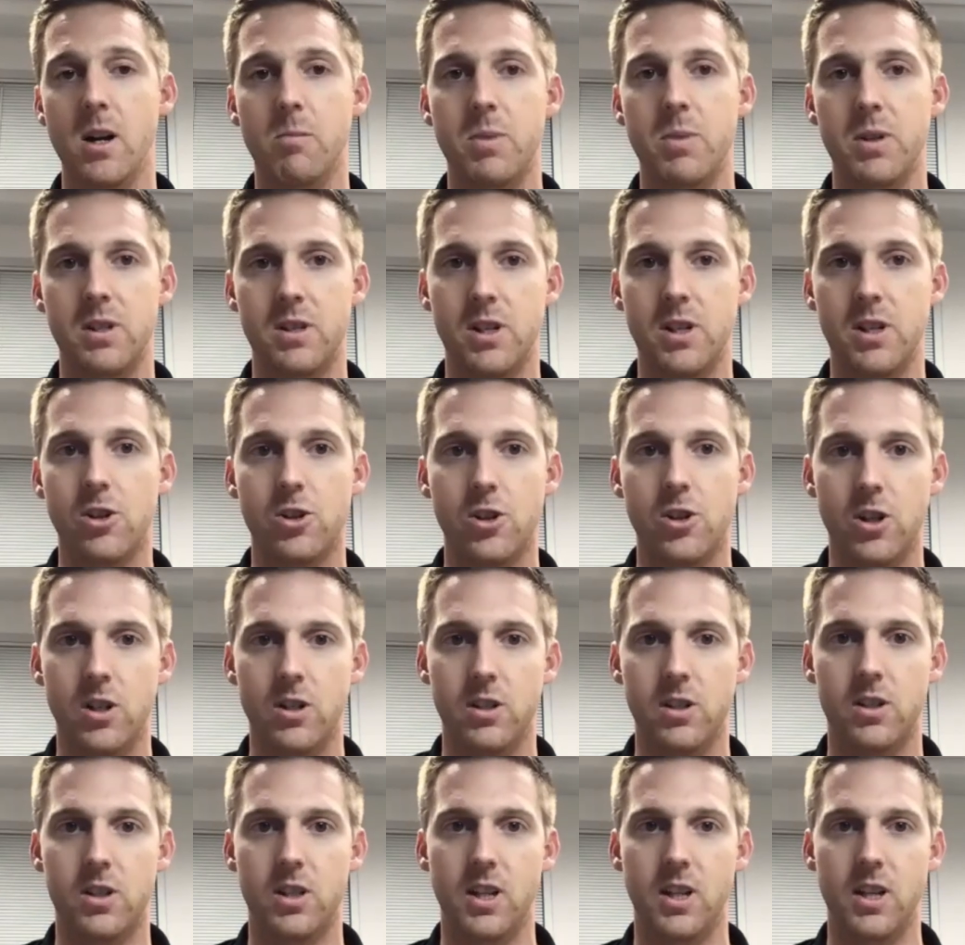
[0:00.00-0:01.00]

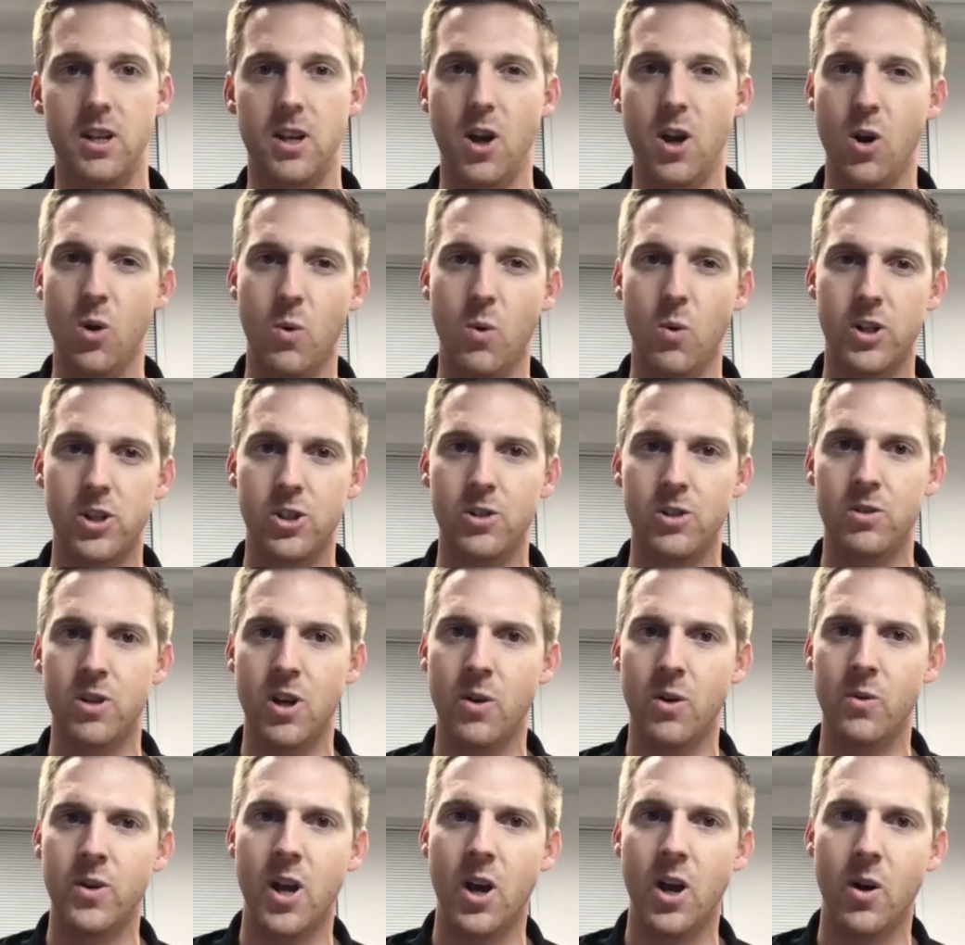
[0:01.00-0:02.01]
position to know what you
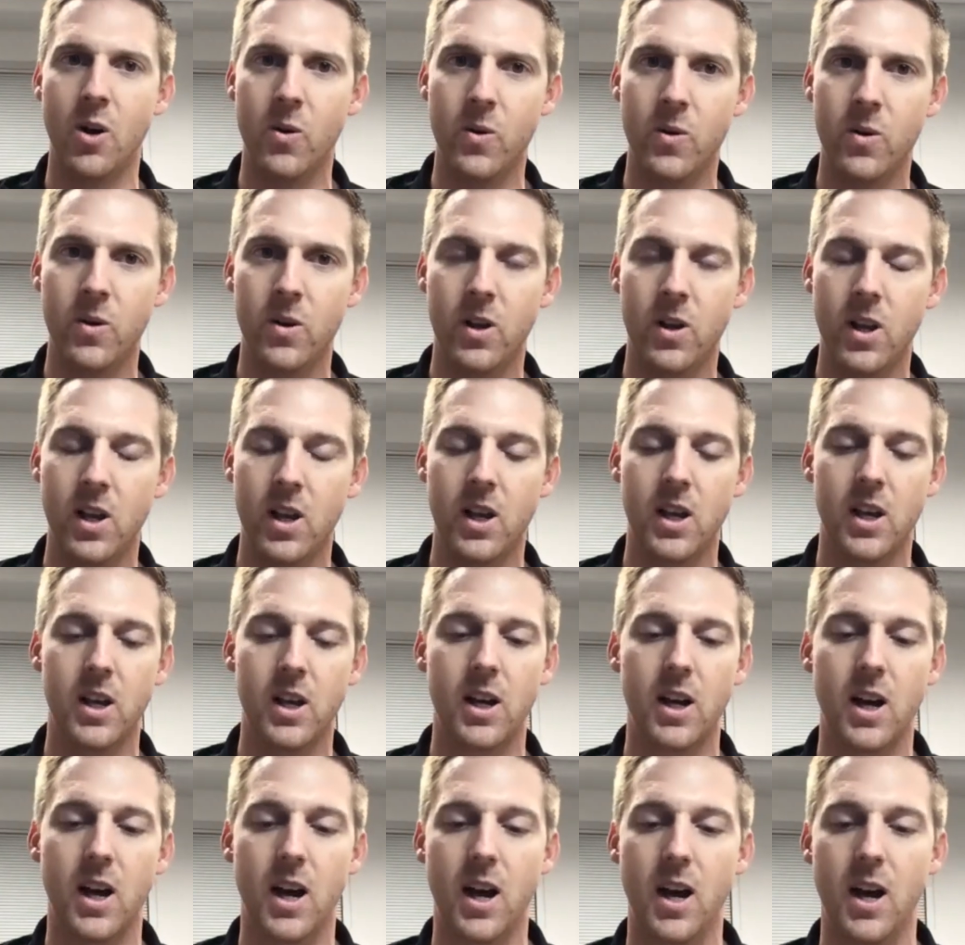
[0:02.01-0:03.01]
don't know.
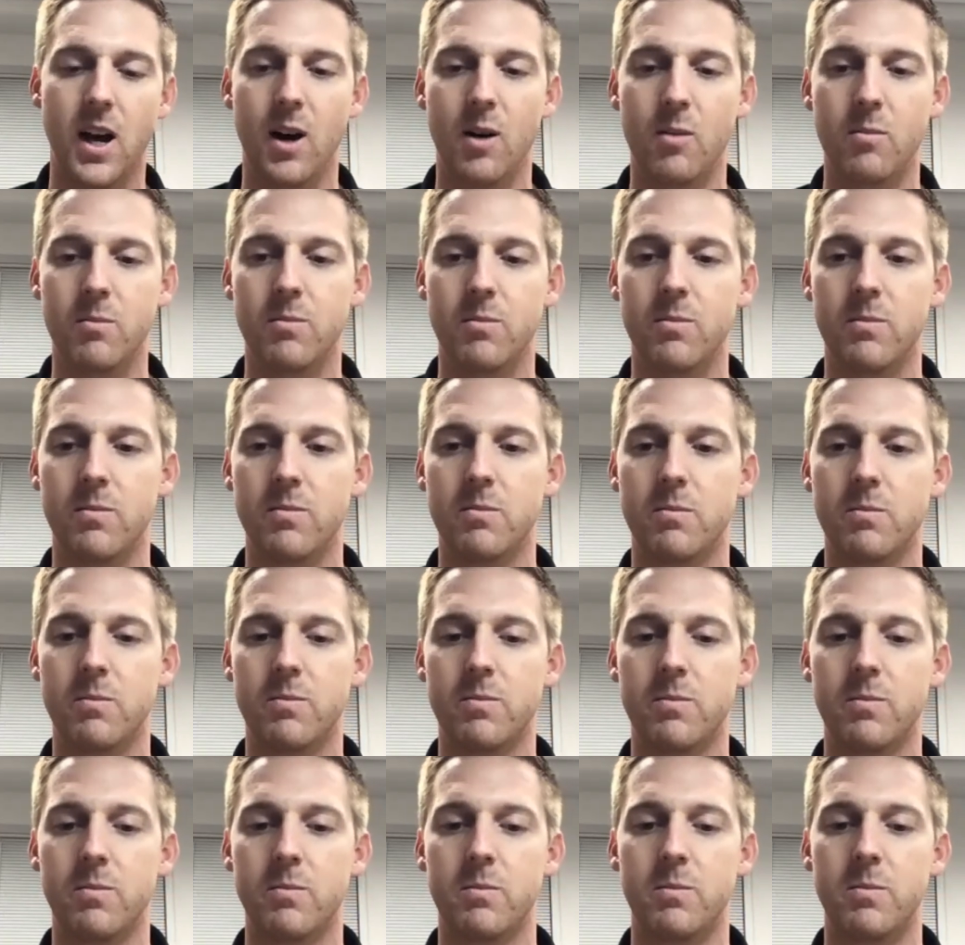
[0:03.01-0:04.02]
Mm-hmm. Uh,
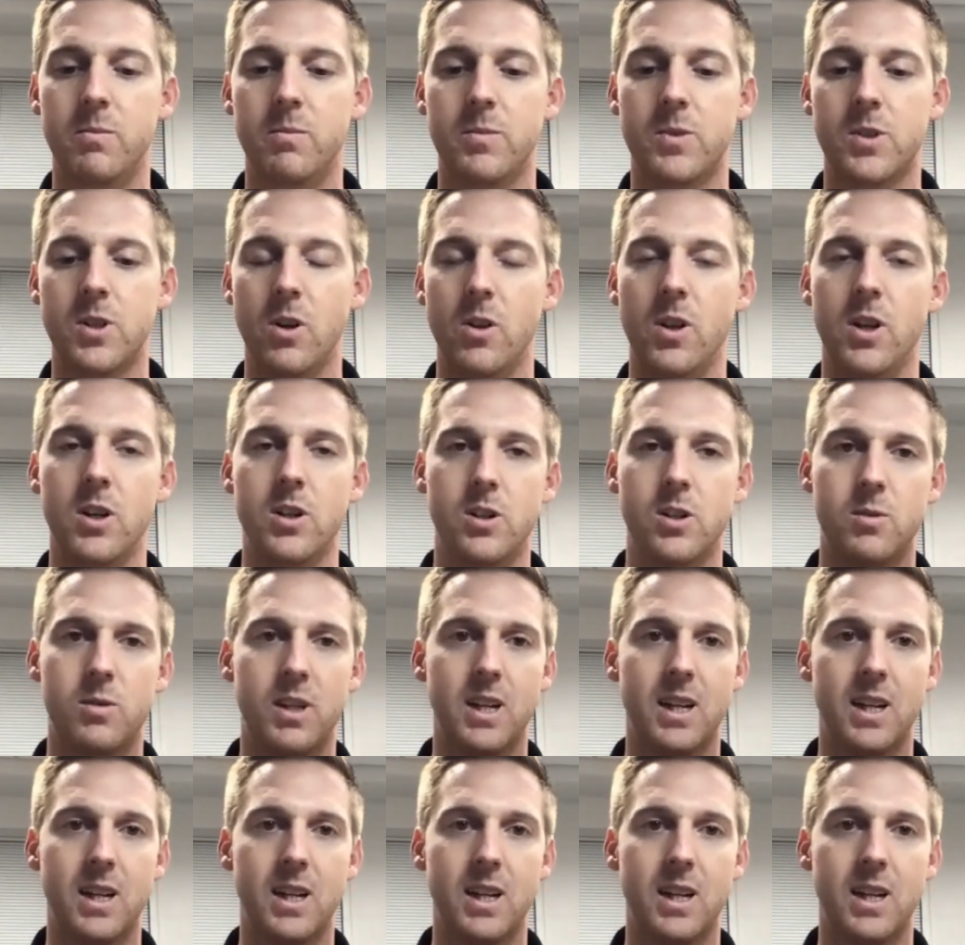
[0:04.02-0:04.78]
so there's